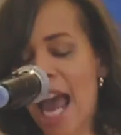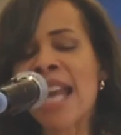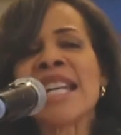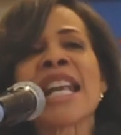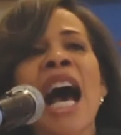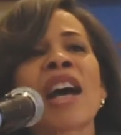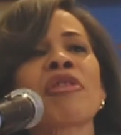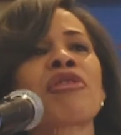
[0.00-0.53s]

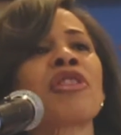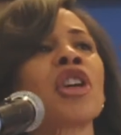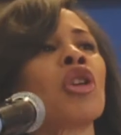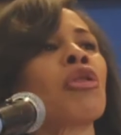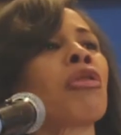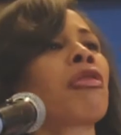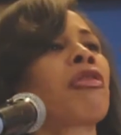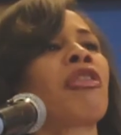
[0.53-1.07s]
and not
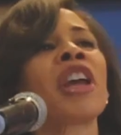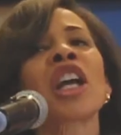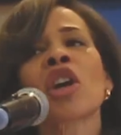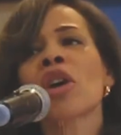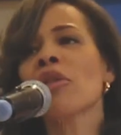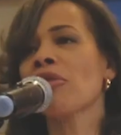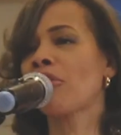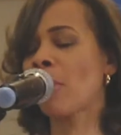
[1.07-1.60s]
feel
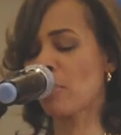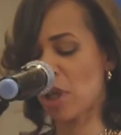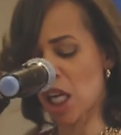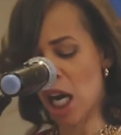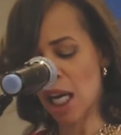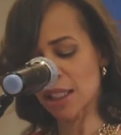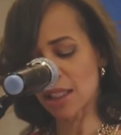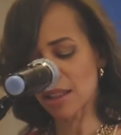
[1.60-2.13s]
fear from
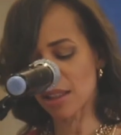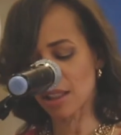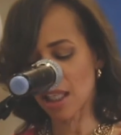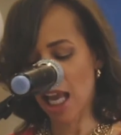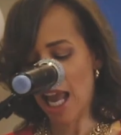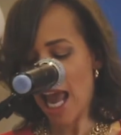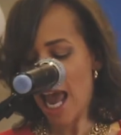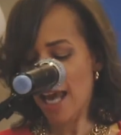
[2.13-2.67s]
guns.
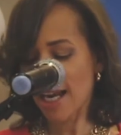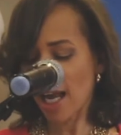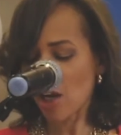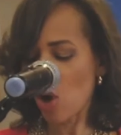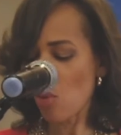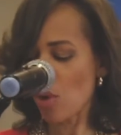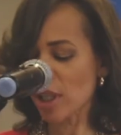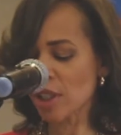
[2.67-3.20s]
And I
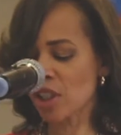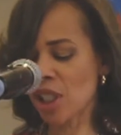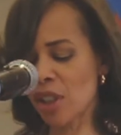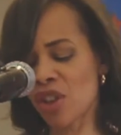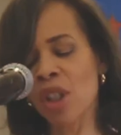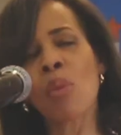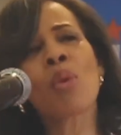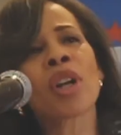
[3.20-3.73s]
don't want to see
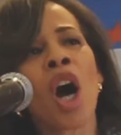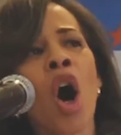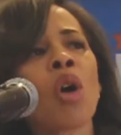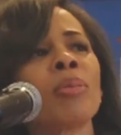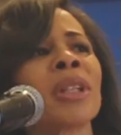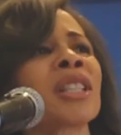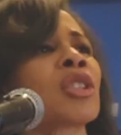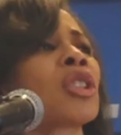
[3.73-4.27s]
someone
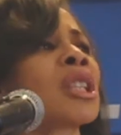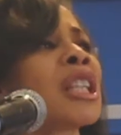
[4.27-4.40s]
homeless or